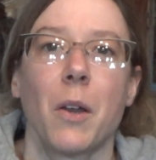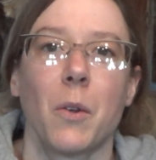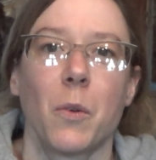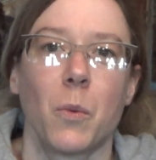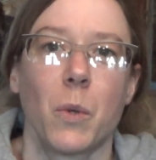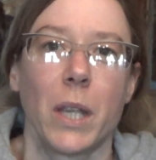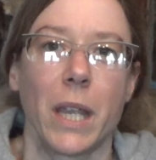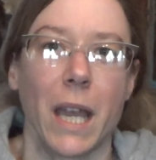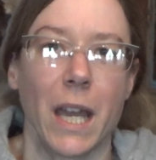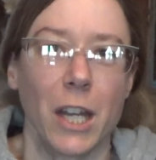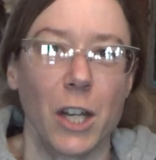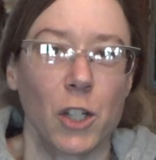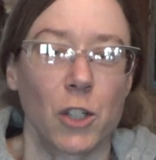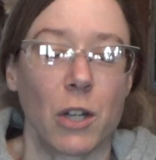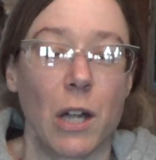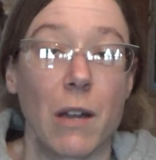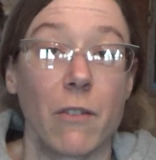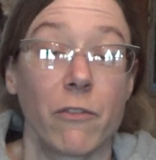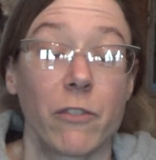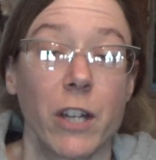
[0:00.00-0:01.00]
We had a
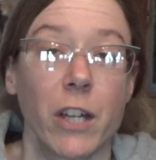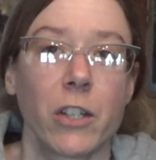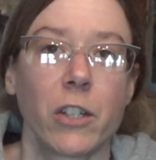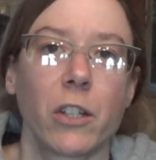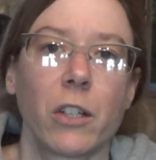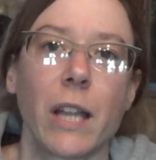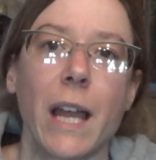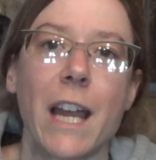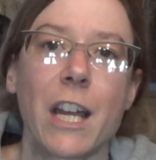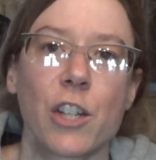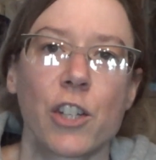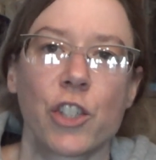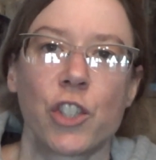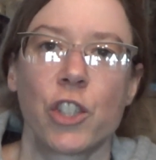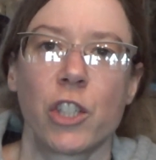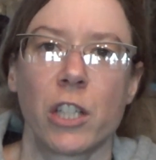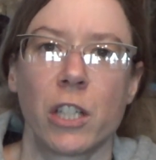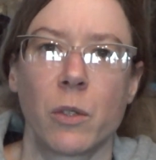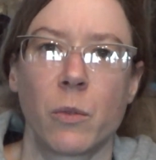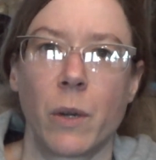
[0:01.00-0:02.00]
crop failure last
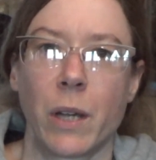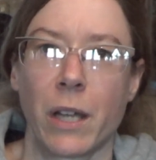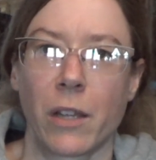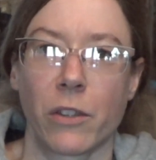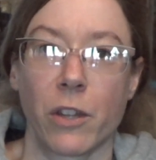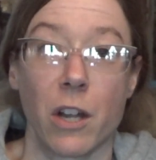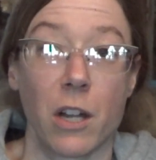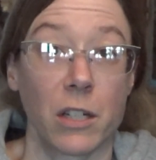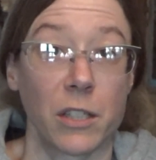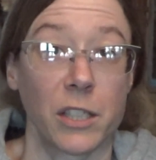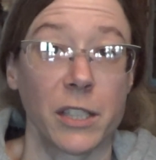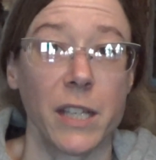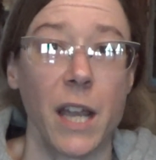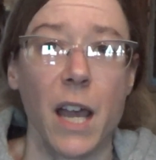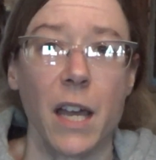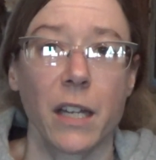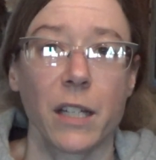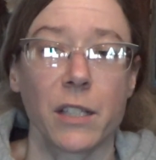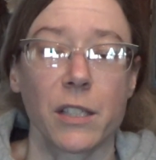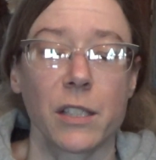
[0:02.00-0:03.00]
year with our
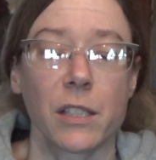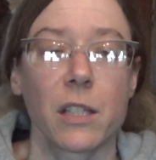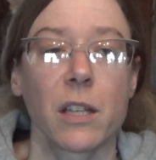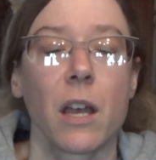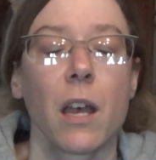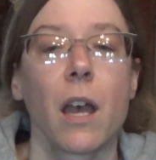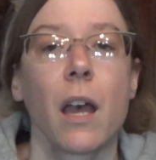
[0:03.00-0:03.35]
status.